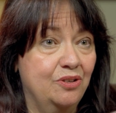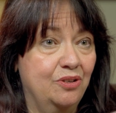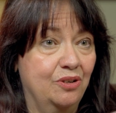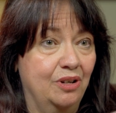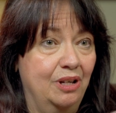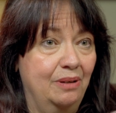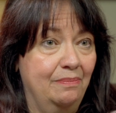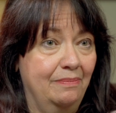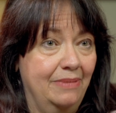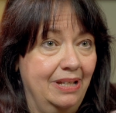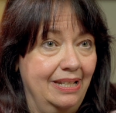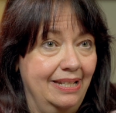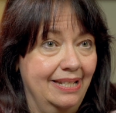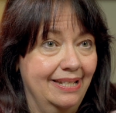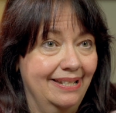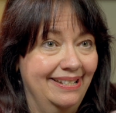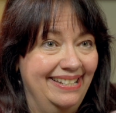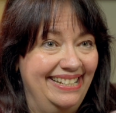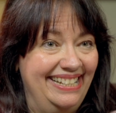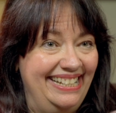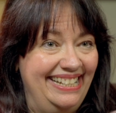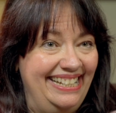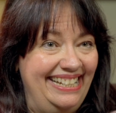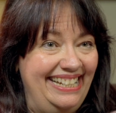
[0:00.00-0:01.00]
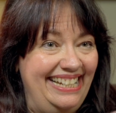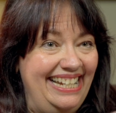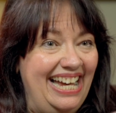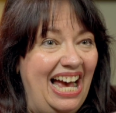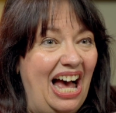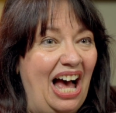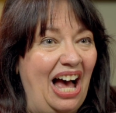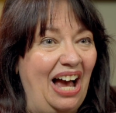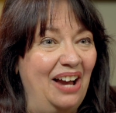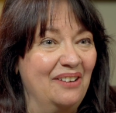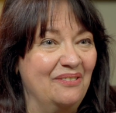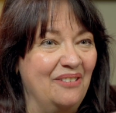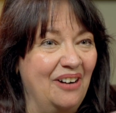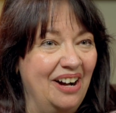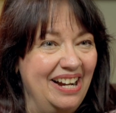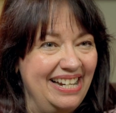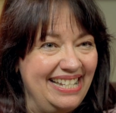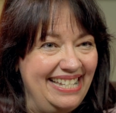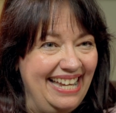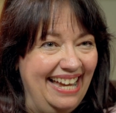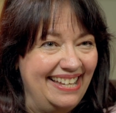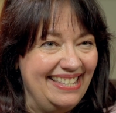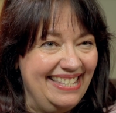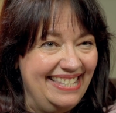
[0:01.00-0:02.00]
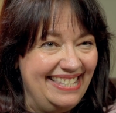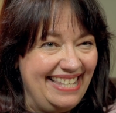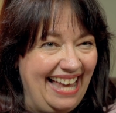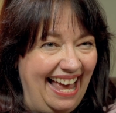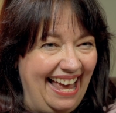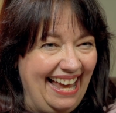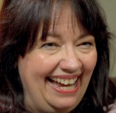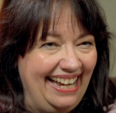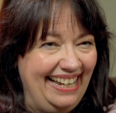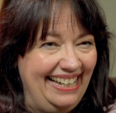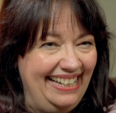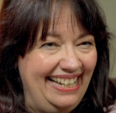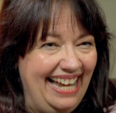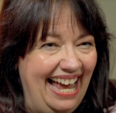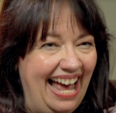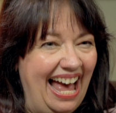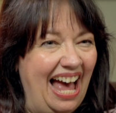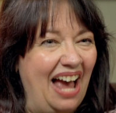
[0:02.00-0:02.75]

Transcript: treatment, I walked outside.